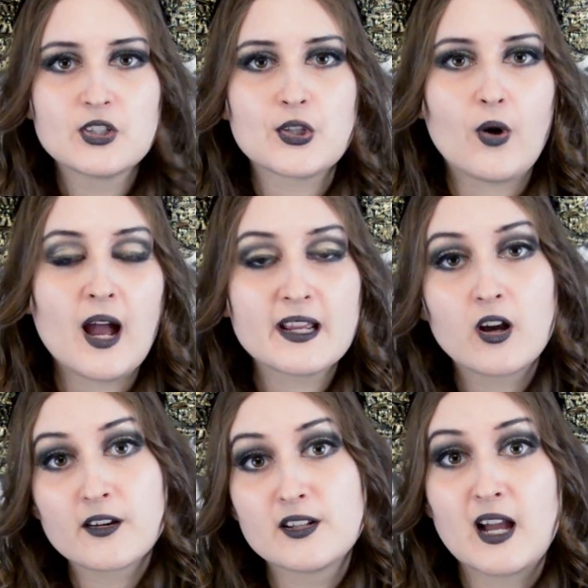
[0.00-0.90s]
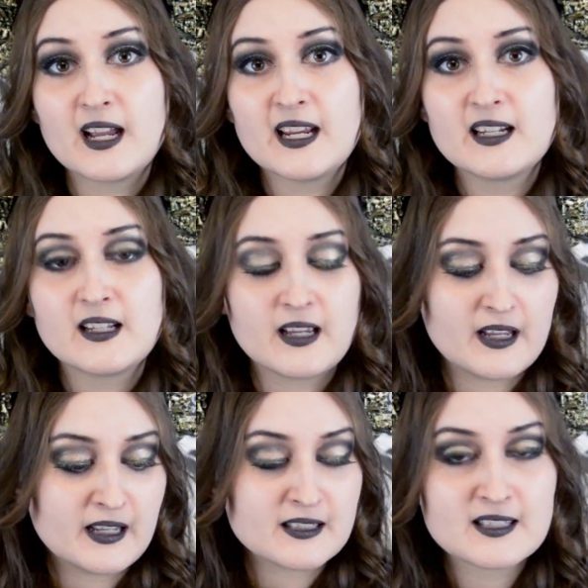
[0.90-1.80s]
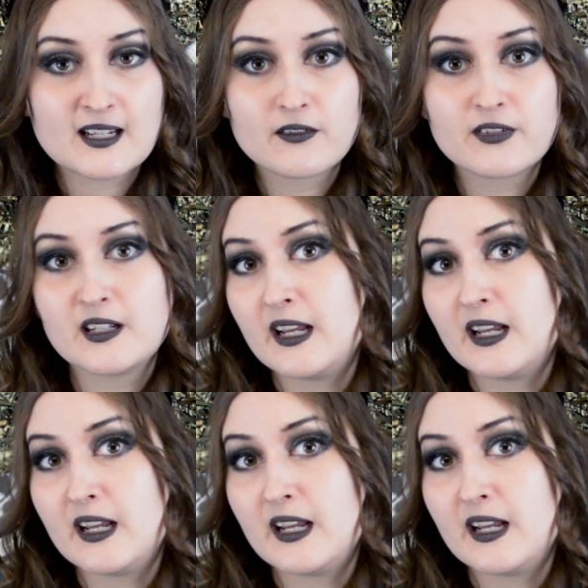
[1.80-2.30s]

so I got a 9 instead of an